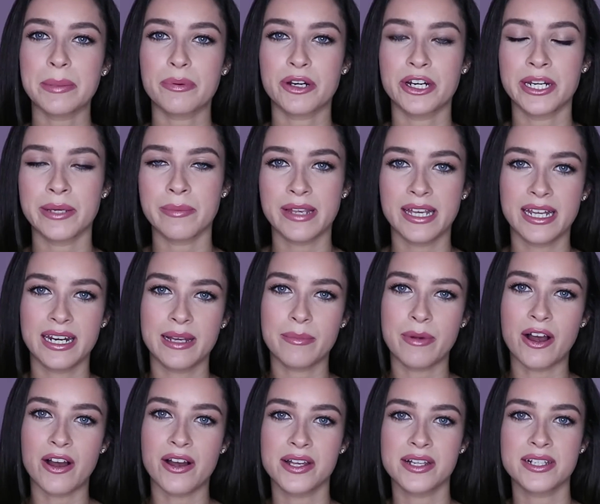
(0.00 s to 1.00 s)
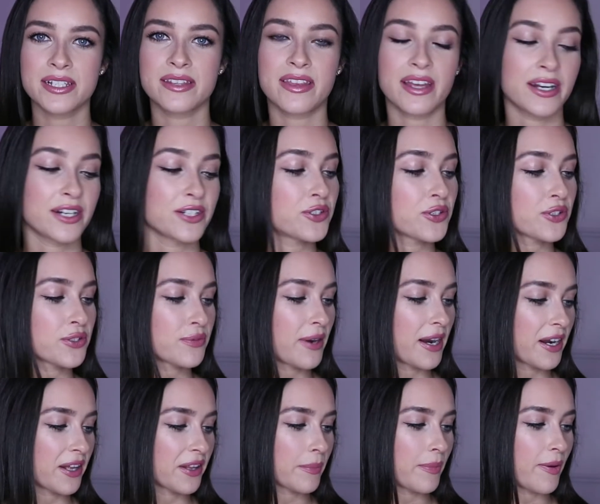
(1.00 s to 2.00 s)
pretty meaning behind it that I just
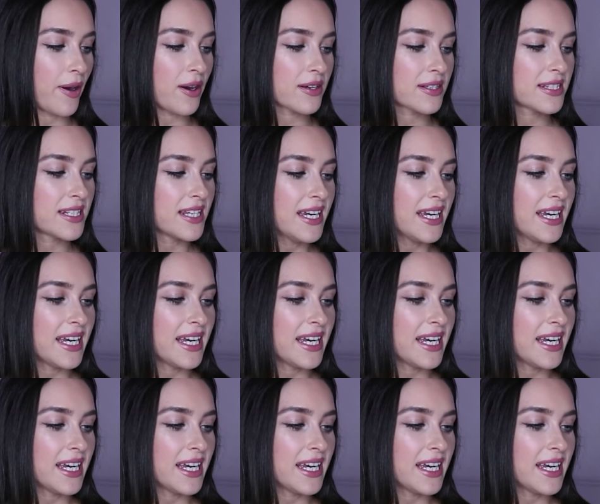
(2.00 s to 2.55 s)
read on the box.